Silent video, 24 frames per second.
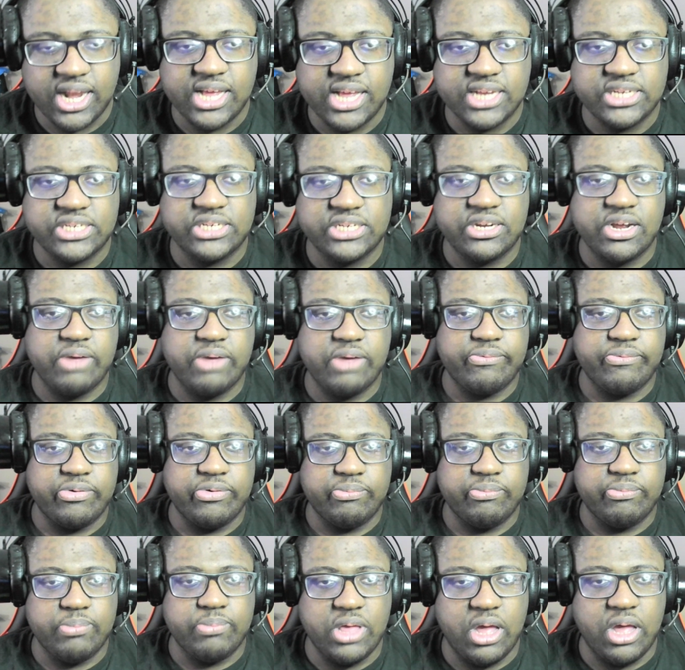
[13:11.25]
get started for
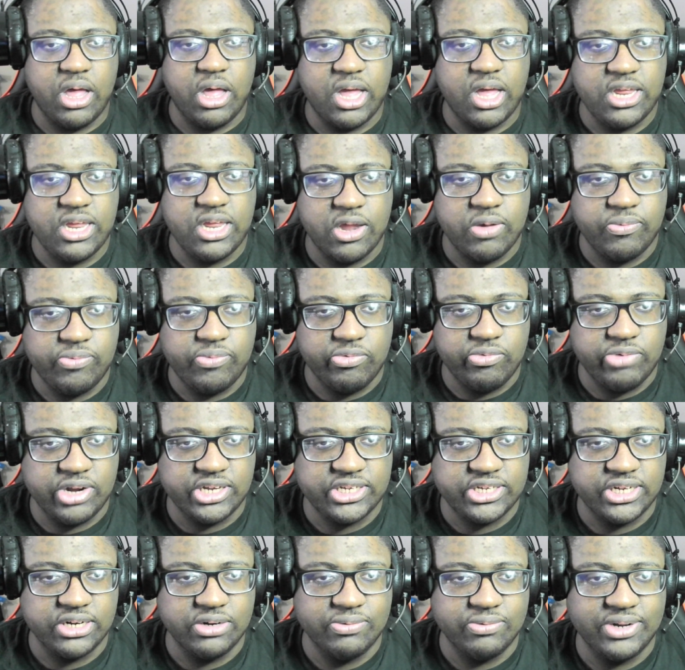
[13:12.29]
for
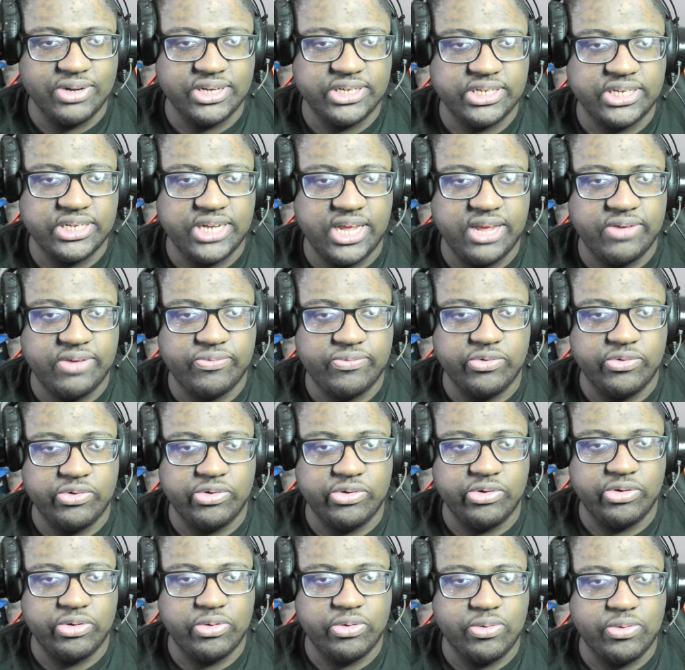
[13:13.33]
Wrestling Wednesday
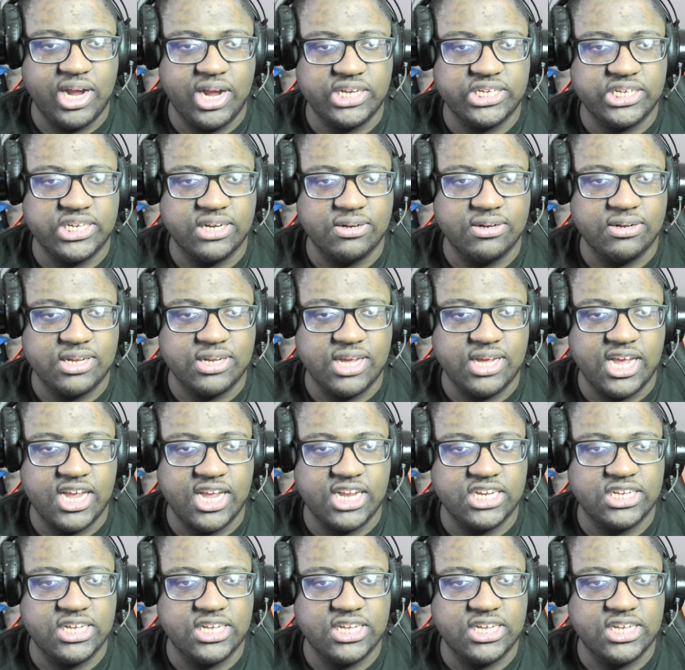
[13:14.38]
for quite some time,